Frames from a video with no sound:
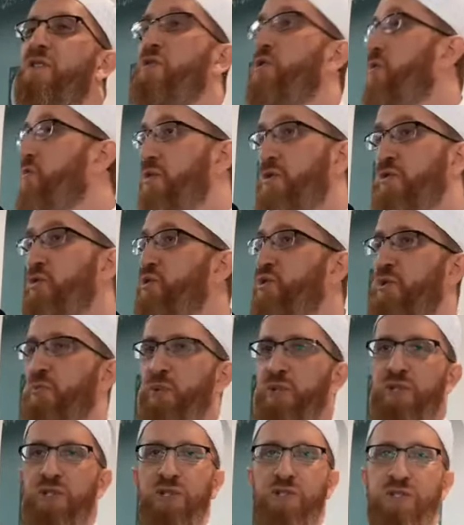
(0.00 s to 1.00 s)
Don't lose your
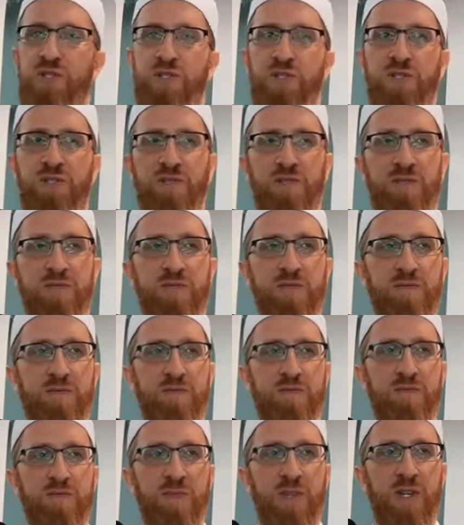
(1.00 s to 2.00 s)
positions.
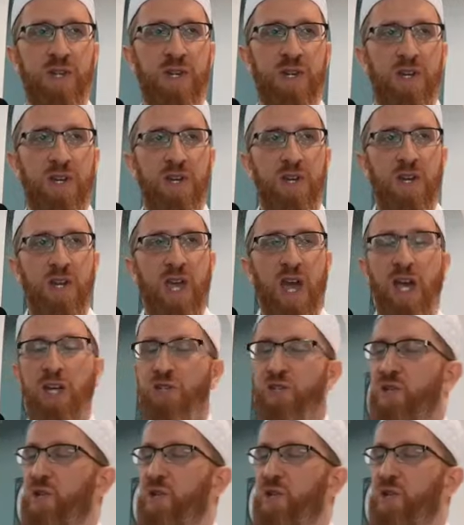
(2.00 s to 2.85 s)
And